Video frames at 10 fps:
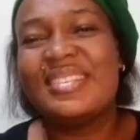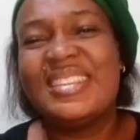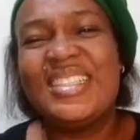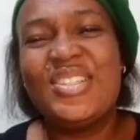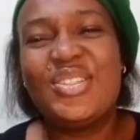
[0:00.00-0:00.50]

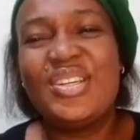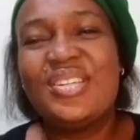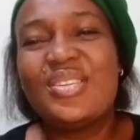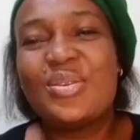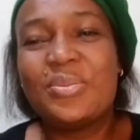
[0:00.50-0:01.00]
these
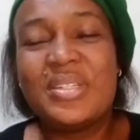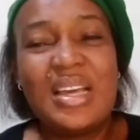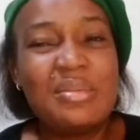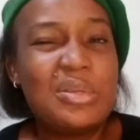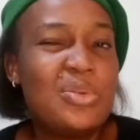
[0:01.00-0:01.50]
changes
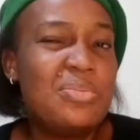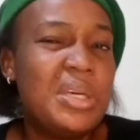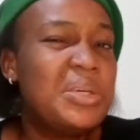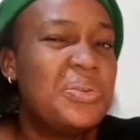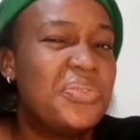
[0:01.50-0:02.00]
sometimes it could
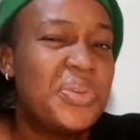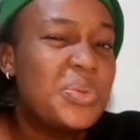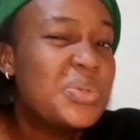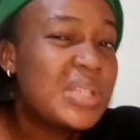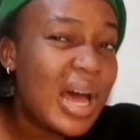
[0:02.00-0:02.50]
make you feel
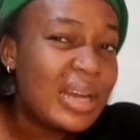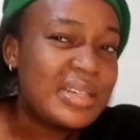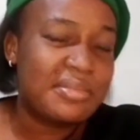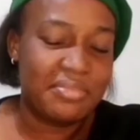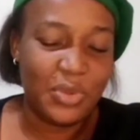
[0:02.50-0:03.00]
sad.
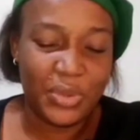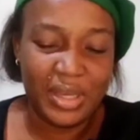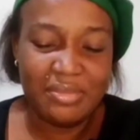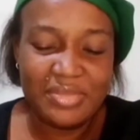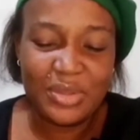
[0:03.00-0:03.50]

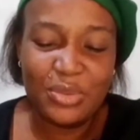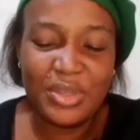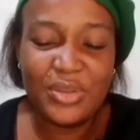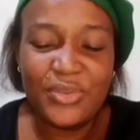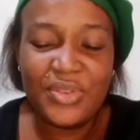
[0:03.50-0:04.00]
Okay, it could
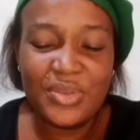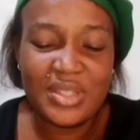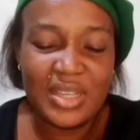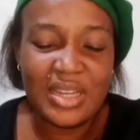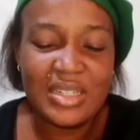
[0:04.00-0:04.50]
make you feel
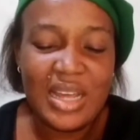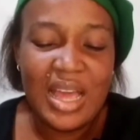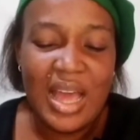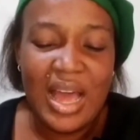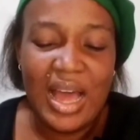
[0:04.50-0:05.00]
sad,
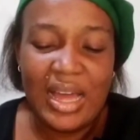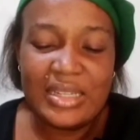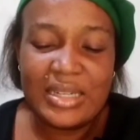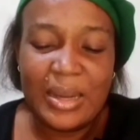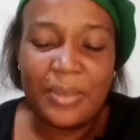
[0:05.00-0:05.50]

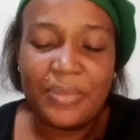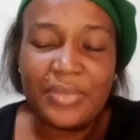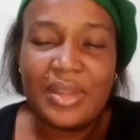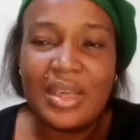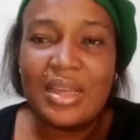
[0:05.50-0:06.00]
and
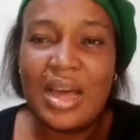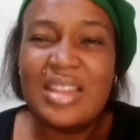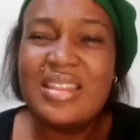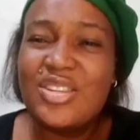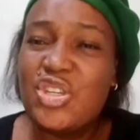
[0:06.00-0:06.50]

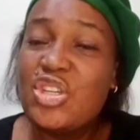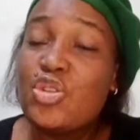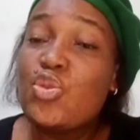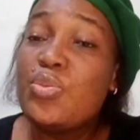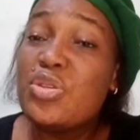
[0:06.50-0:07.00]
these
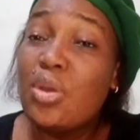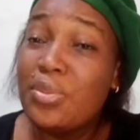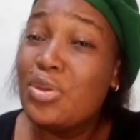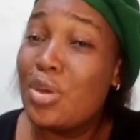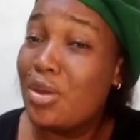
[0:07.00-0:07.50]
changes could be
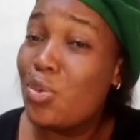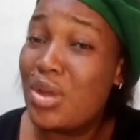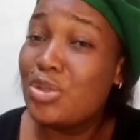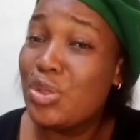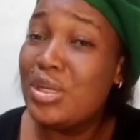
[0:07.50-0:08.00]
something you're
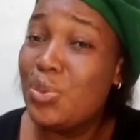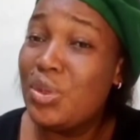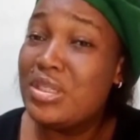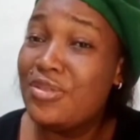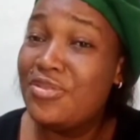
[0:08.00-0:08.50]
actually
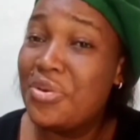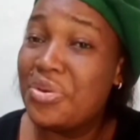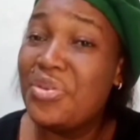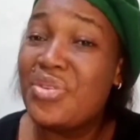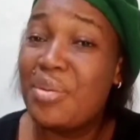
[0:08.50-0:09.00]
waiting for.
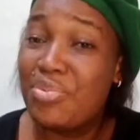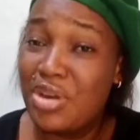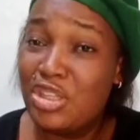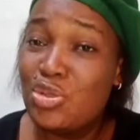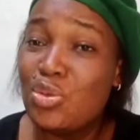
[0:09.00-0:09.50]
If you are
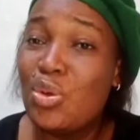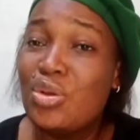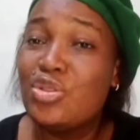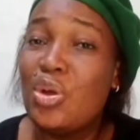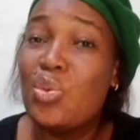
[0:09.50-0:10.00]
praying to God, you're